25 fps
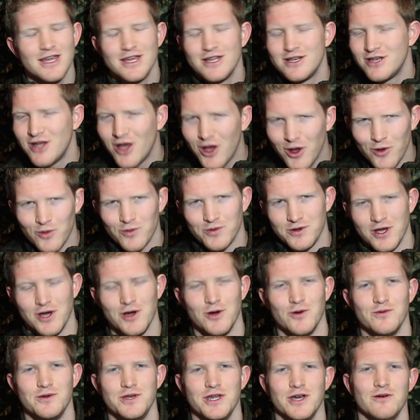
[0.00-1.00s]

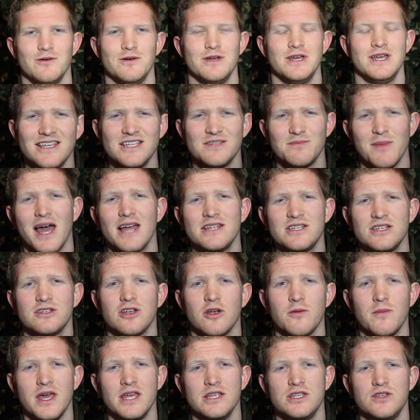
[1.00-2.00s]
No. These matches
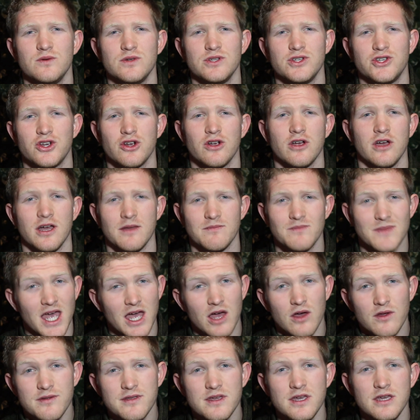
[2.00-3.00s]
are made to ensure a
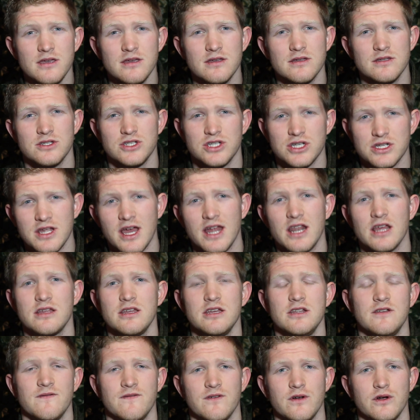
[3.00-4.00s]
healthy,
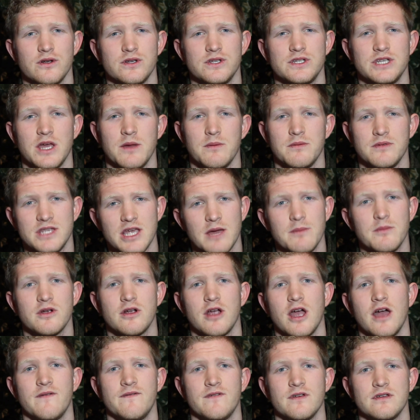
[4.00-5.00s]
genetically diverse, and
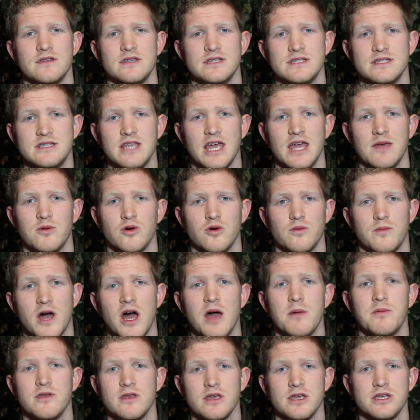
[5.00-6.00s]
demographically stable
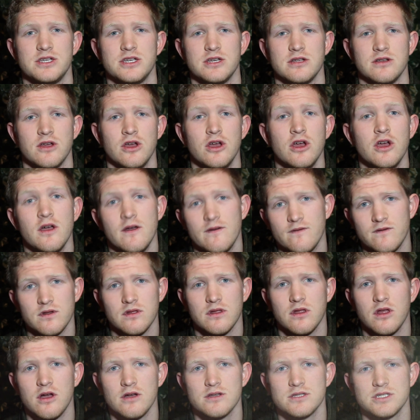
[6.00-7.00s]
population for the
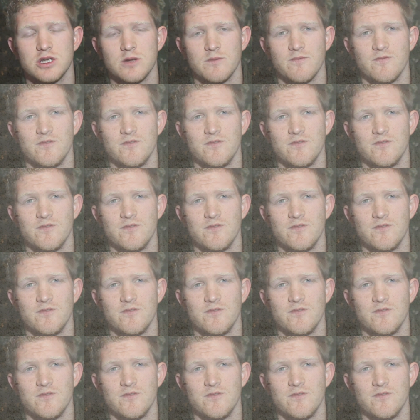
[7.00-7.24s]
long-term